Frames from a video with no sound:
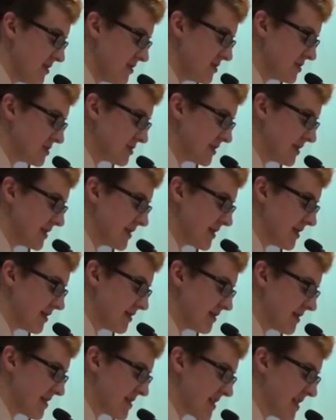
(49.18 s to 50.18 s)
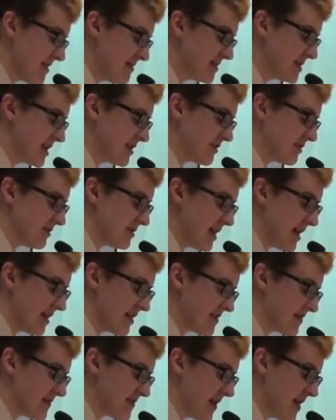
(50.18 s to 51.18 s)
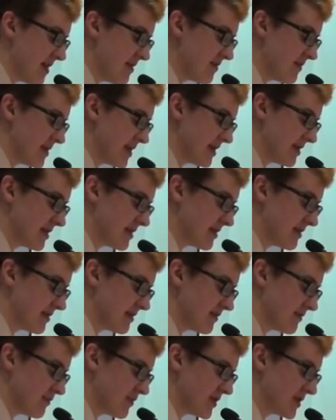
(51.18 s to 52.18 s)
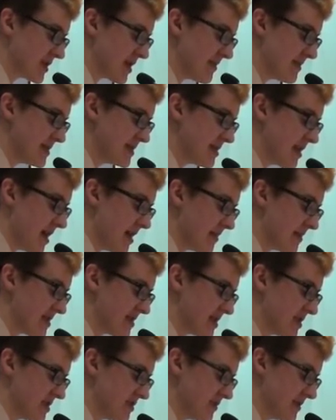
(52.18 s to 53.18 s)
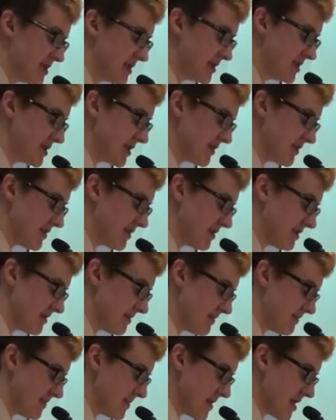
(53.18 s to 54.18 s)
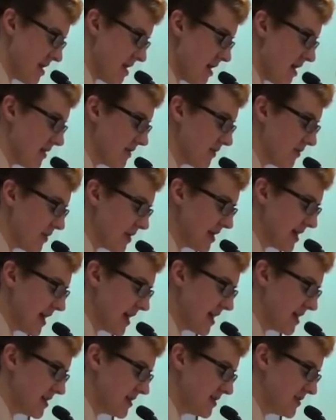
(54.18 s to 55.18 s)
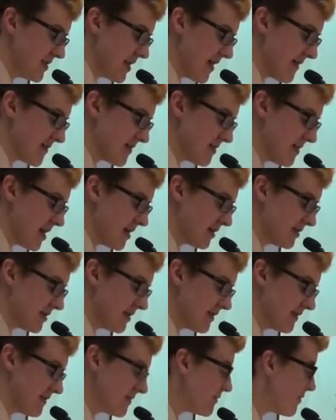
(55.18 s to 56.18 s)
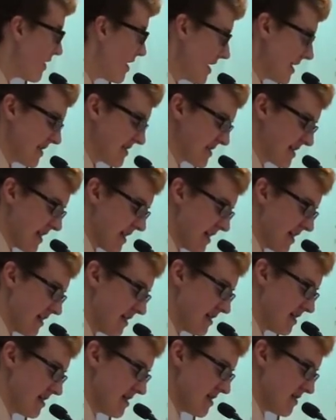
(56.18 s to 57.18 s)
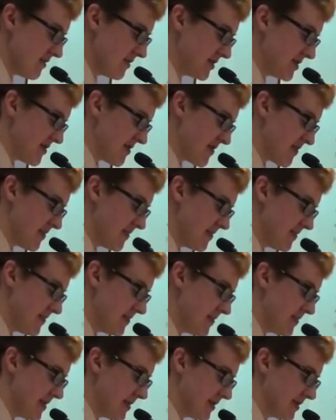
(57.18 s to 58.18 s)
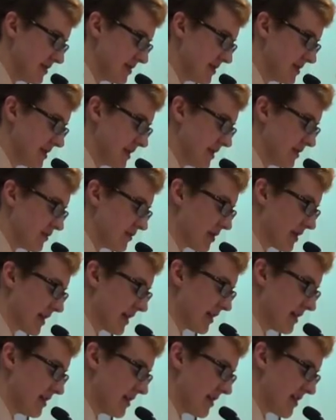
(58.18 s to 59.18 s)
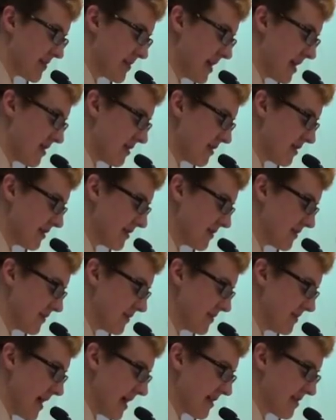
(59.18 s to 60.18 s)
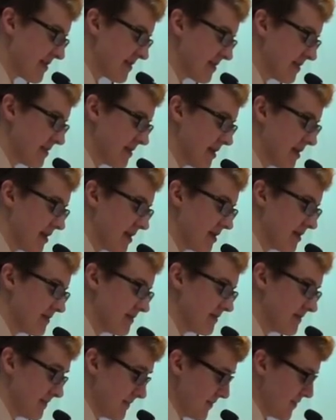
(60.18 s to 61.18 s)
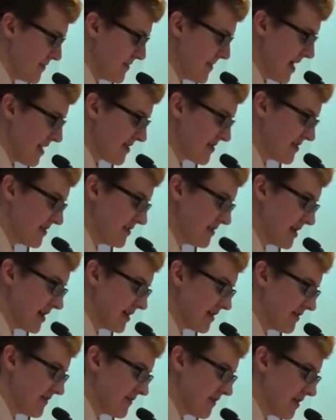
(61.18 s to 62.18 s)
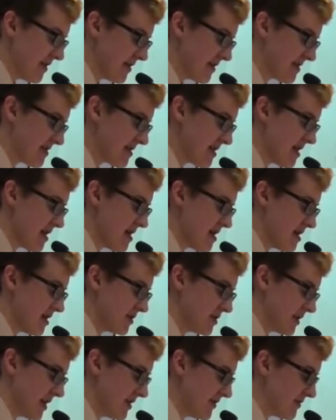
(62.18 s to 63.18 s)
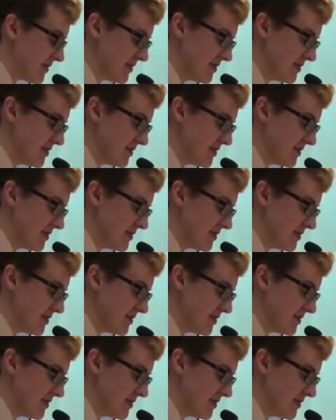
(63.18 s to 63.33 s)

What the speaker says: Usually there are the same general lines of thought which come into opposition with each other. On the one hand, you have the model of YSA, which is building working class power through mass united fronts, trade